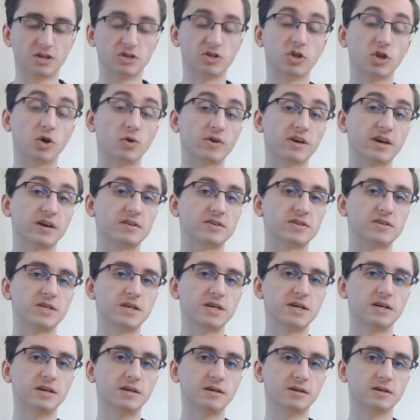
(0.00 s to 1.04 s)
To locate
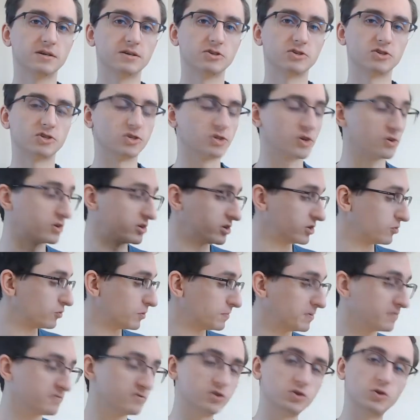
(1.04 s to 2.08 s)
C, start on a
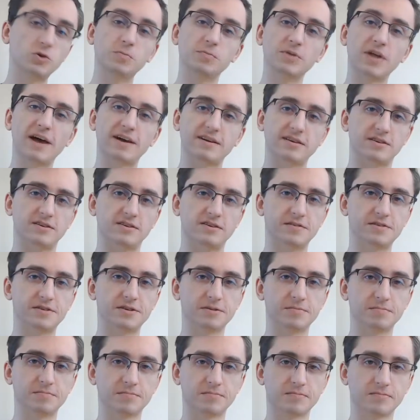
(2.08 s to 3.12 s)
group of 2 black
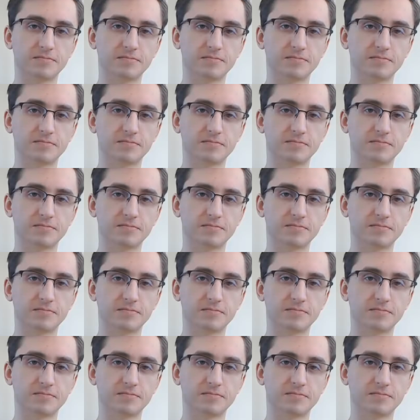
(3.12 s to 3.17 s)
keys